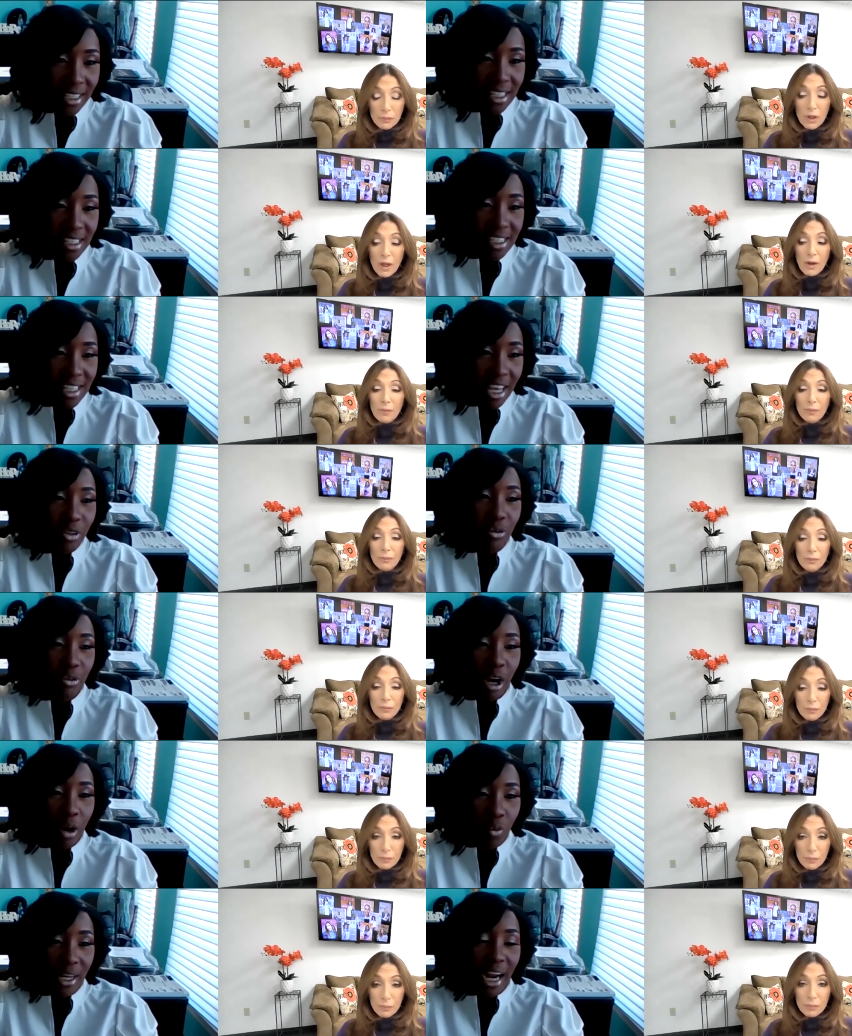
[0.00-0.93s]
Speaker 1: to yeah. say, you
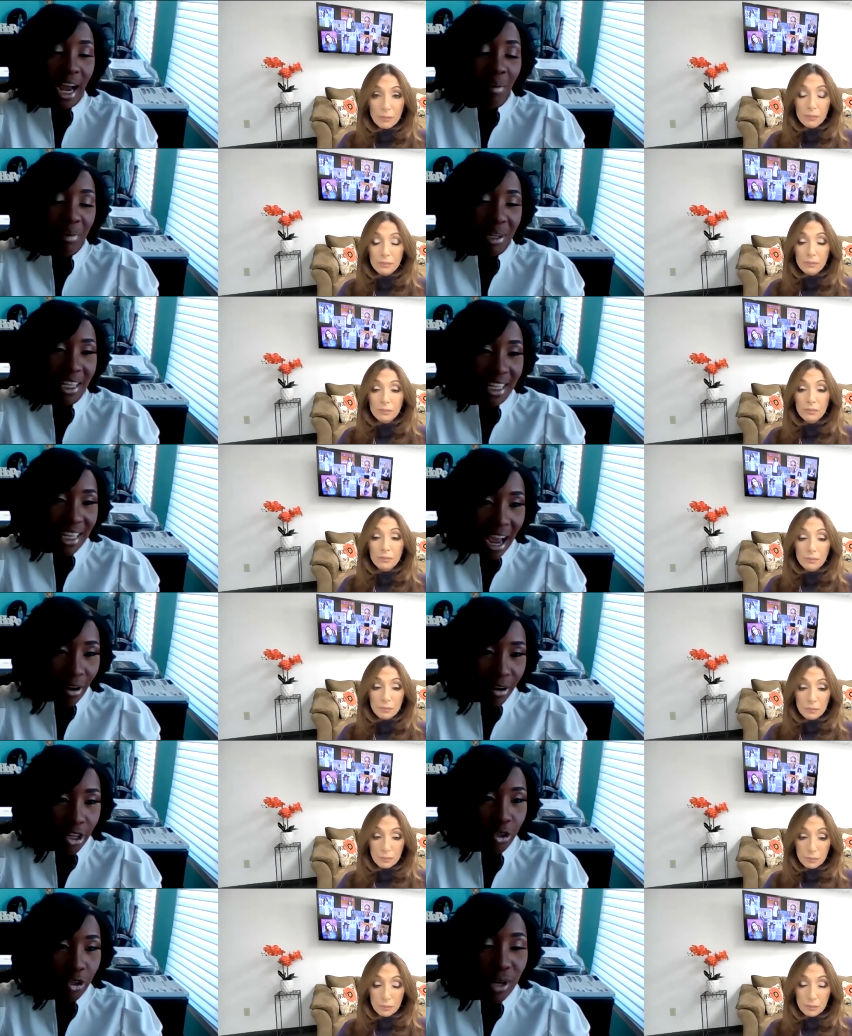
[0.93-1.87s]
know what, I'm going to get
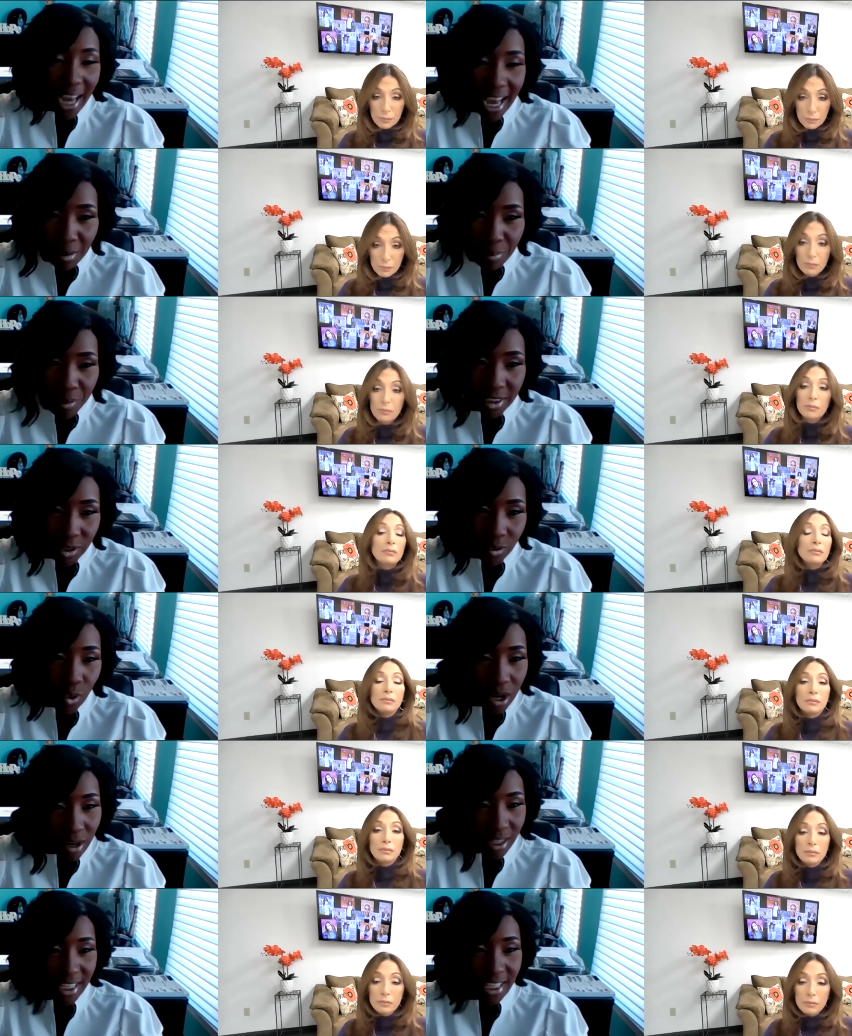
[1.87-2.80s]
out here. You got to put the
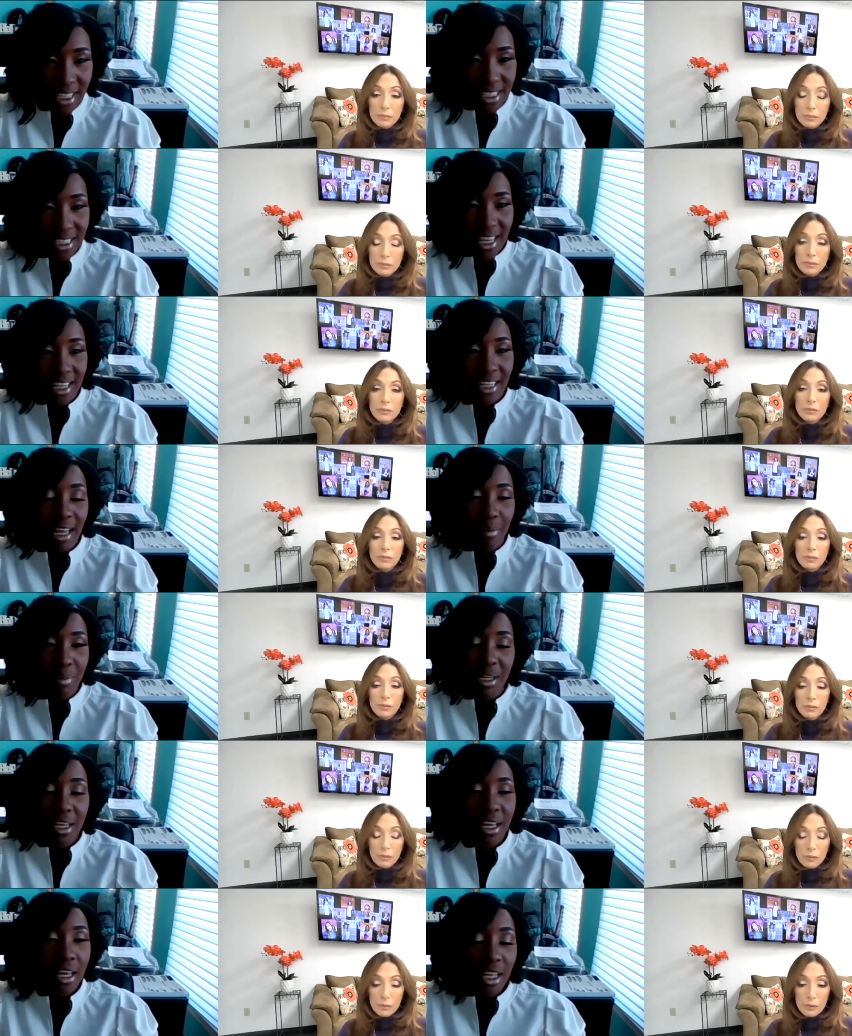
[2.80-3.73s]
work in and say, let
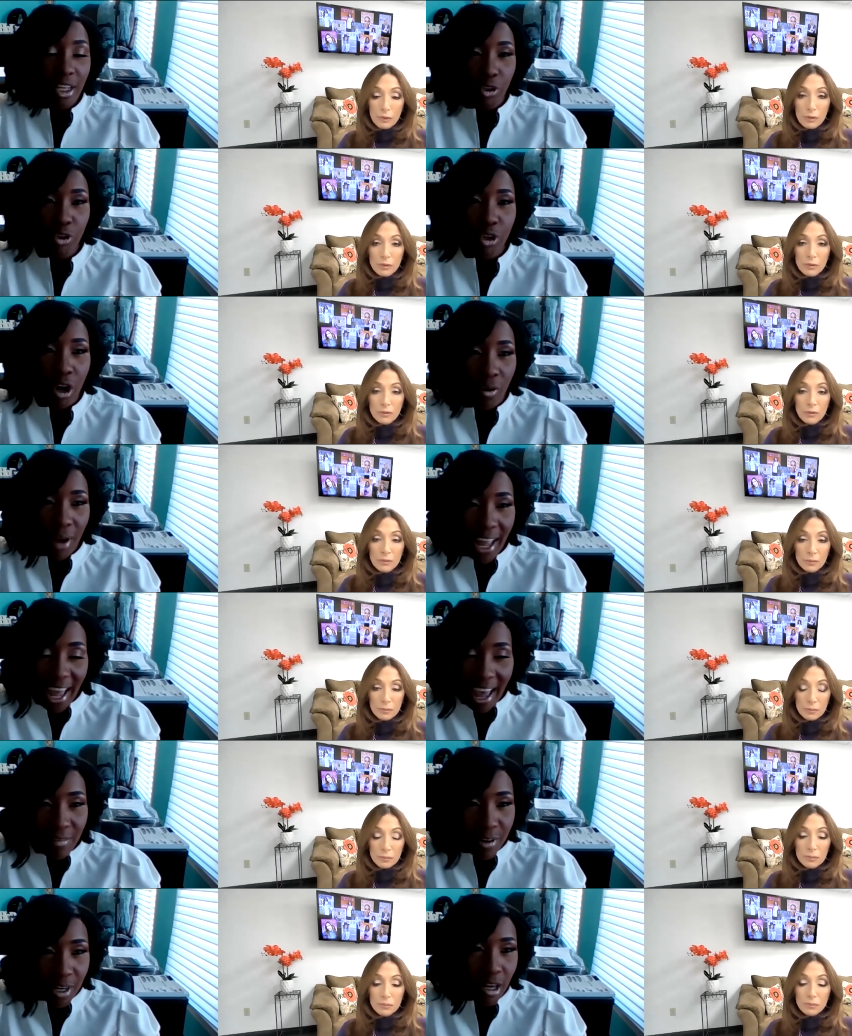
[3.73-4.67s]
me, you know,
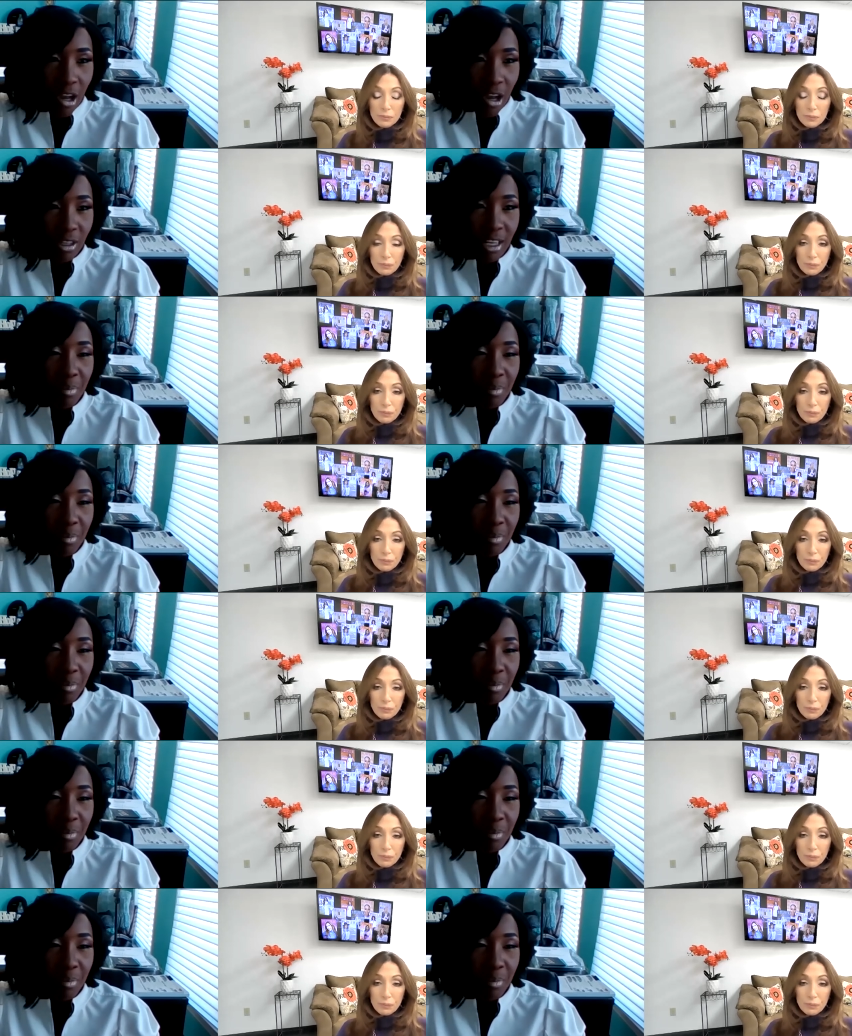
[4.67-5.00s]
have a goal.